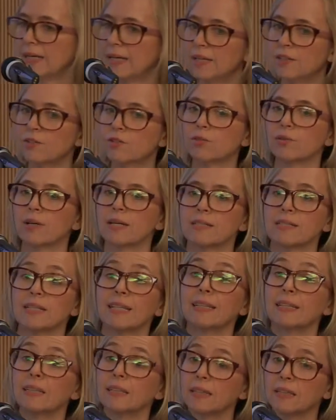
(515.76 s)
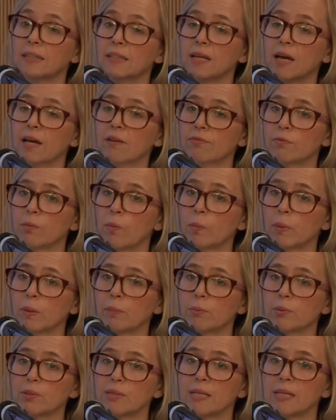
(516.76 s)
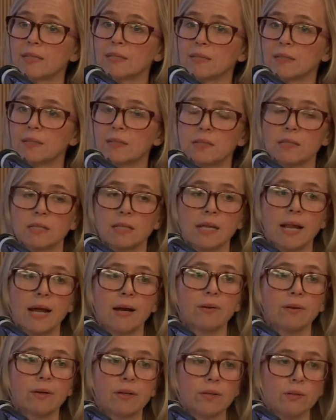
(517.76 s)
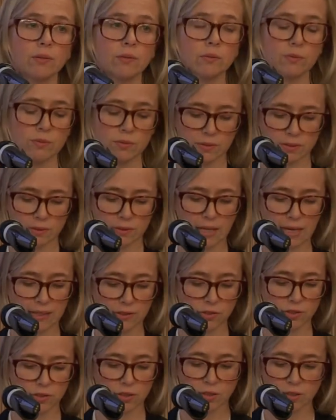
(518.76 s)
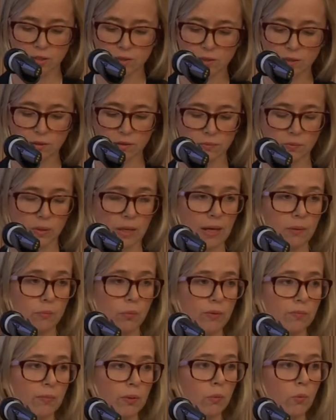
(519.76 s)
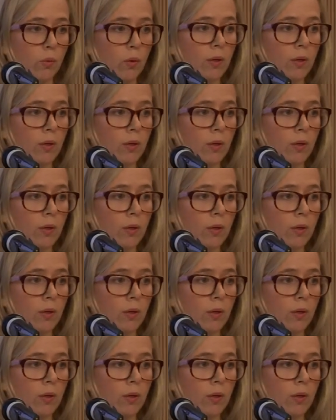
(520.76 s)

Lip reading: Interestingly enough, when we presented the scenarios last year, and we've been